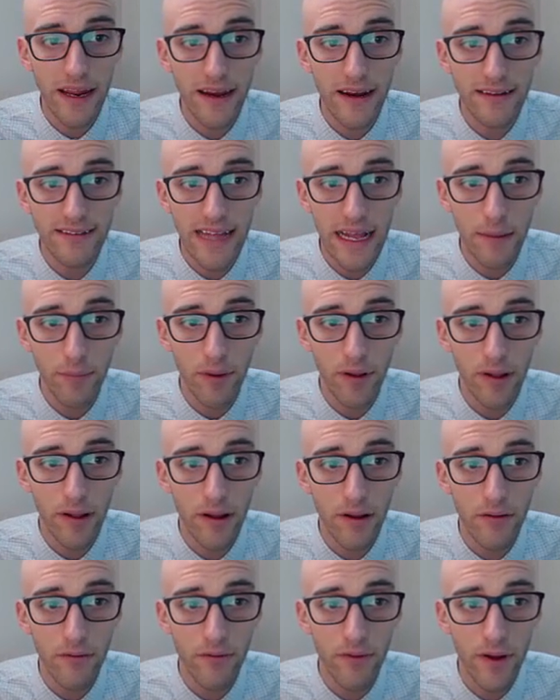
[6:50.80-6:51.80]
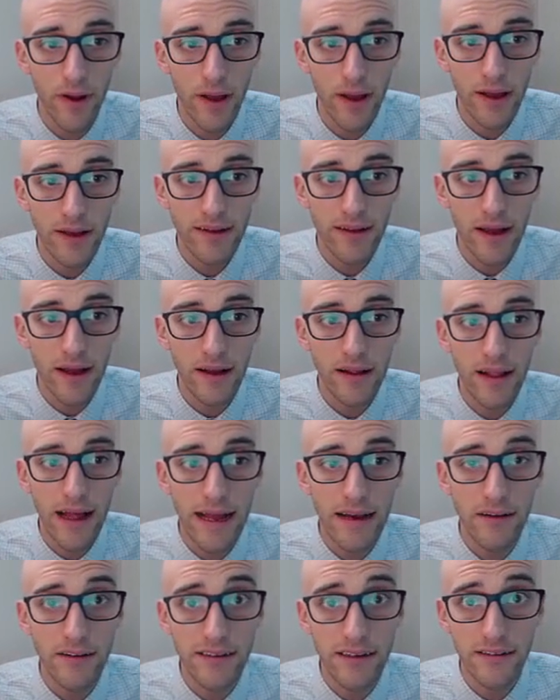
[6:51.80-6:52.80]
be an example of a
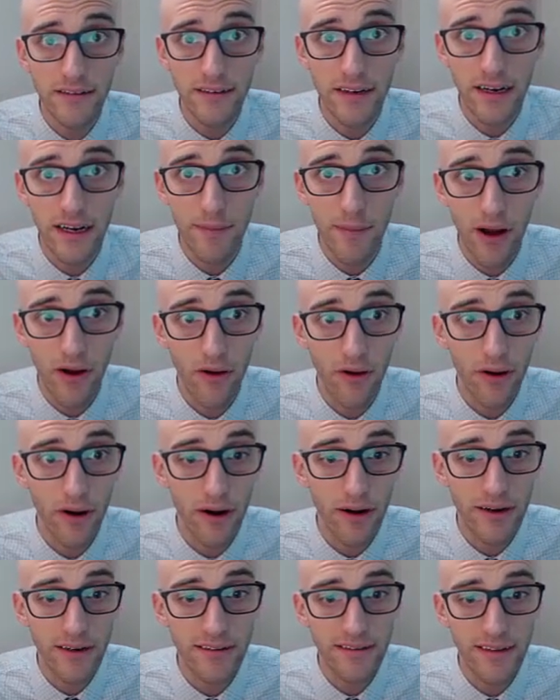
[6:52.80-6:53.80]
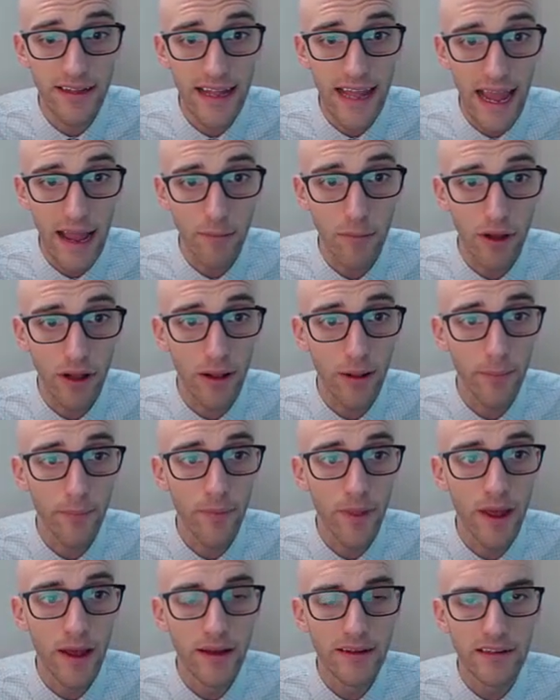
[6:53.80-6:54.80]
client who's concerned about urges to gamble.
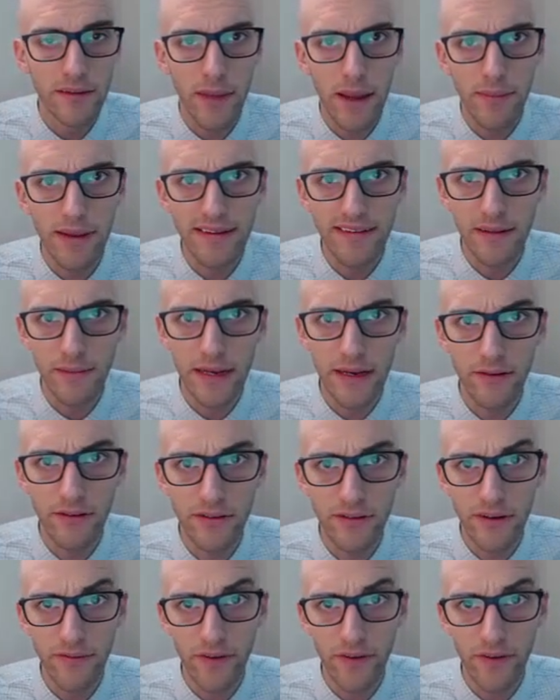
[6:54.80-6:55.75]
So maybe somebody was